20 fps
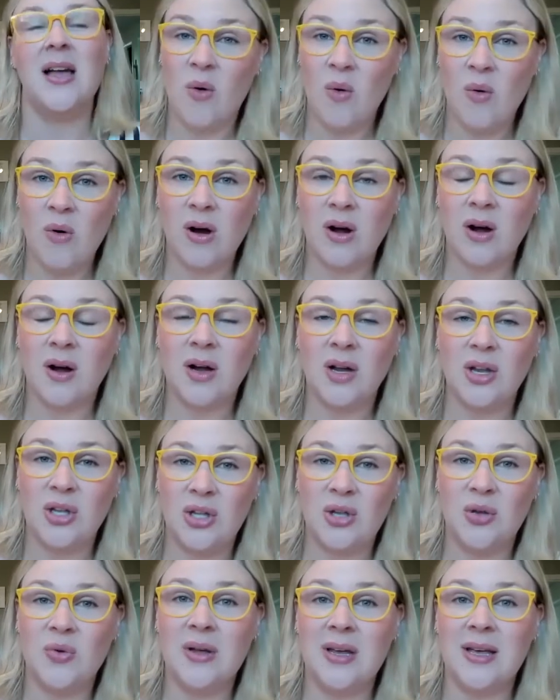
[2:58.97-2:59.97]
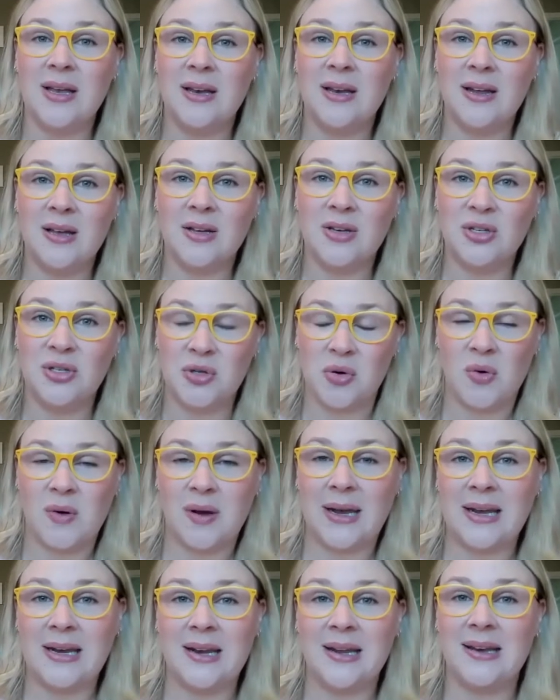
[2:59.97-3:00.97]
Or you can
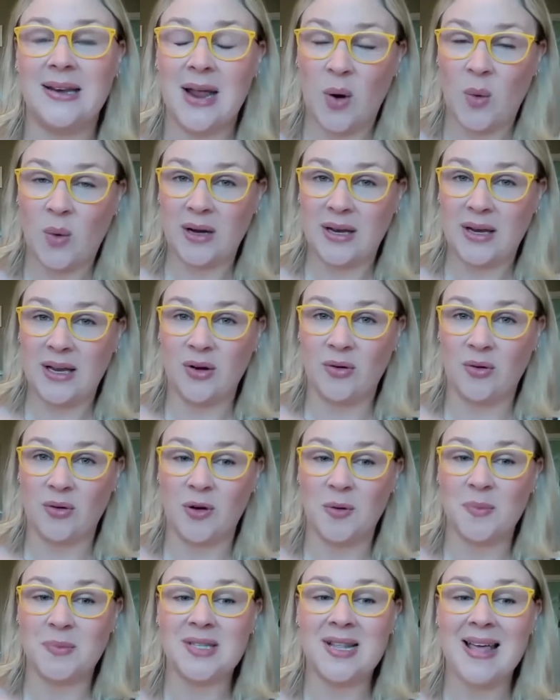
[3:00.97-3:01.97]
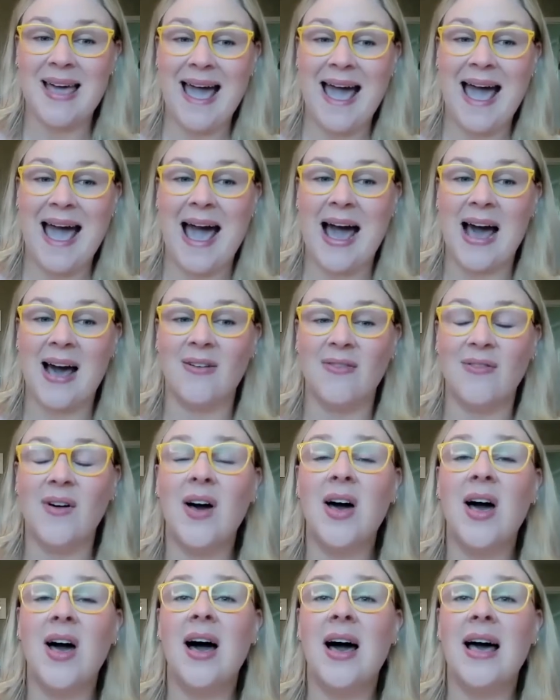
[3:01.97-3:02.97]
join networking groups that have
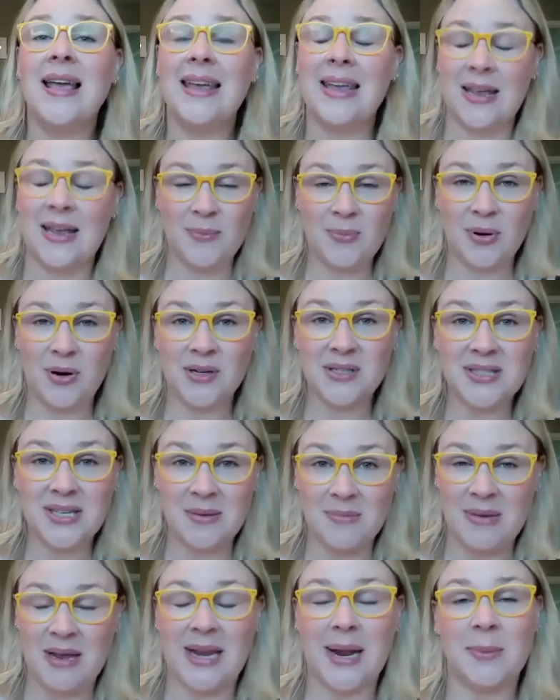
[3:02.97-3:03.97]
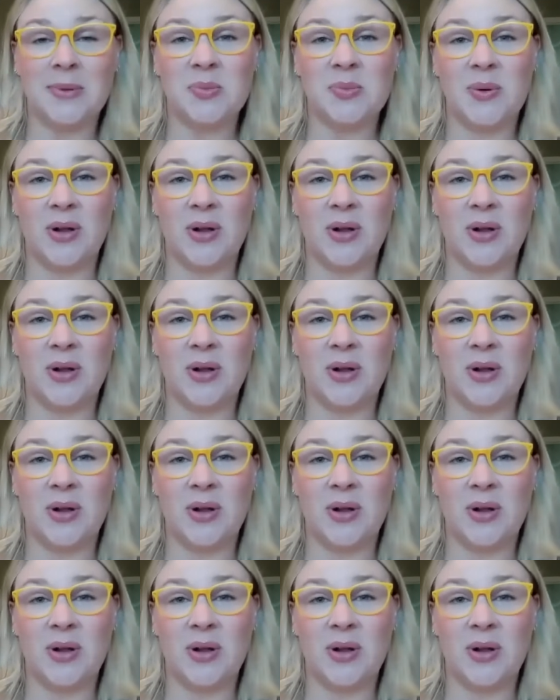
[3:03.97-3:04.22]
in-person meetups